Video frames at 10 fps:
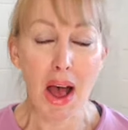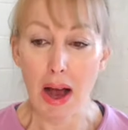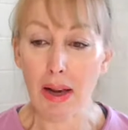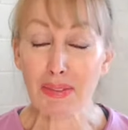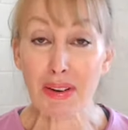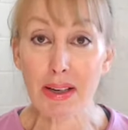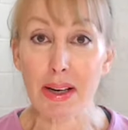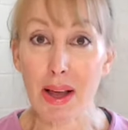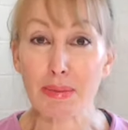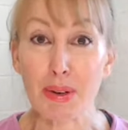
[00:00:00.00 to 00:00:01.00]
I find I
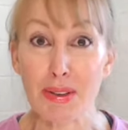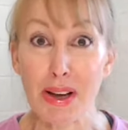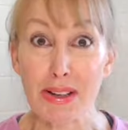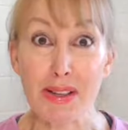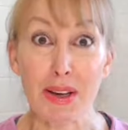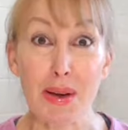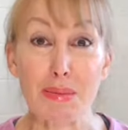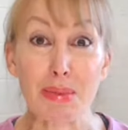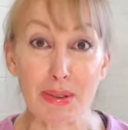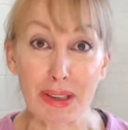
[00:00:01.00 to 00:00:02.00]
like products that can
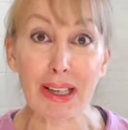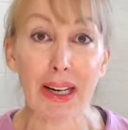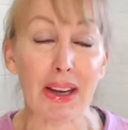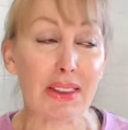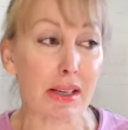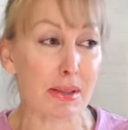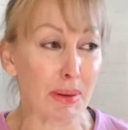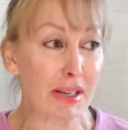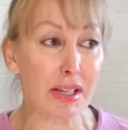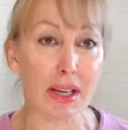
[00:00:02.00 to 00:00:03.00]
breathe,
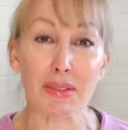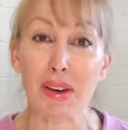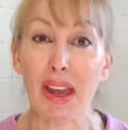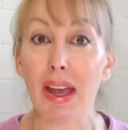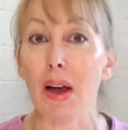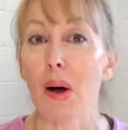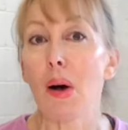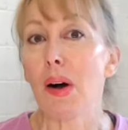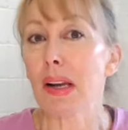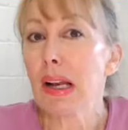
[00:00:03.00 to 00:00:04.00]
especially if you're getting
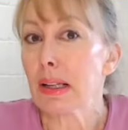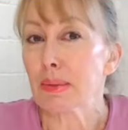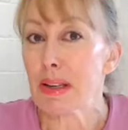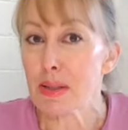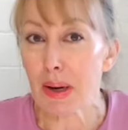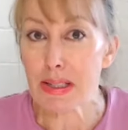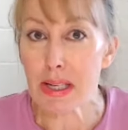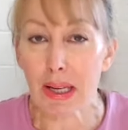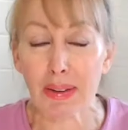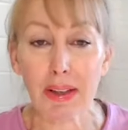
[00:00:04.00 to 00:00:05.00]
hot and a little bit
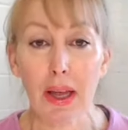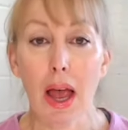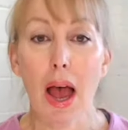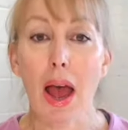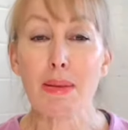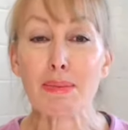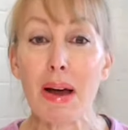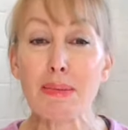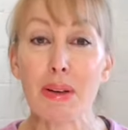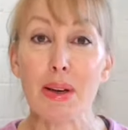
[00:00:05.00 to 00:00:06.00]
sweaty. And
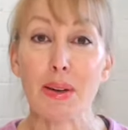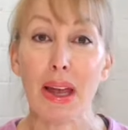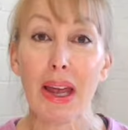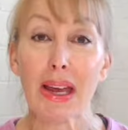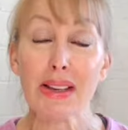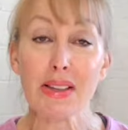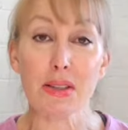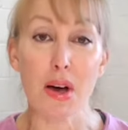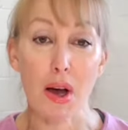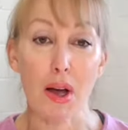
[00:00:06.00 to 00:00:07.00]
bamboo is
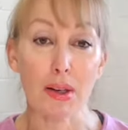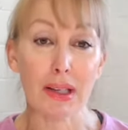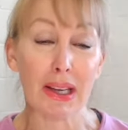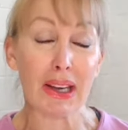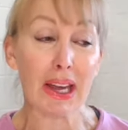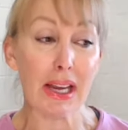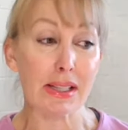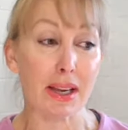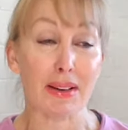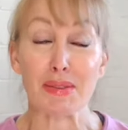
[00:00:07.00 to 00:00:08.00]
not only is
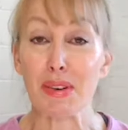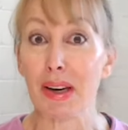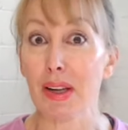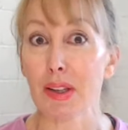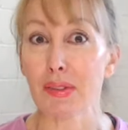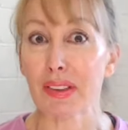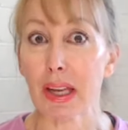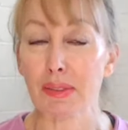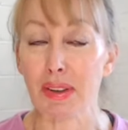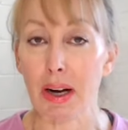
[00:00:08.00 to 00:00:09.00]
it really good for the
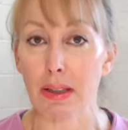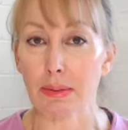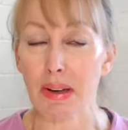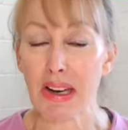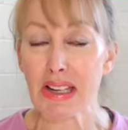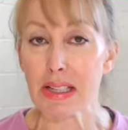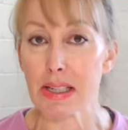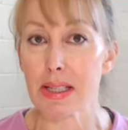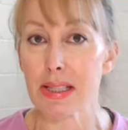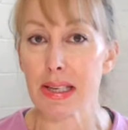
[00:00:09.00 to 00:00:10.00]
environment, it's a
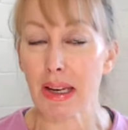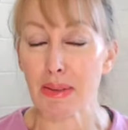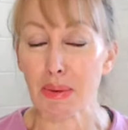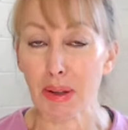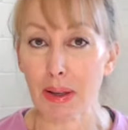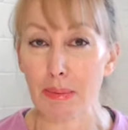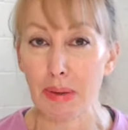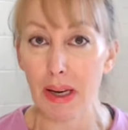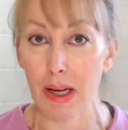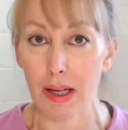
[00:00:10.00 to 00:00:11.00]
sustainable
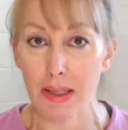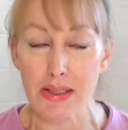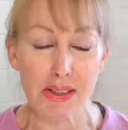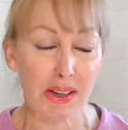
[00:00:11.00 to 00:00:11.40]
plant.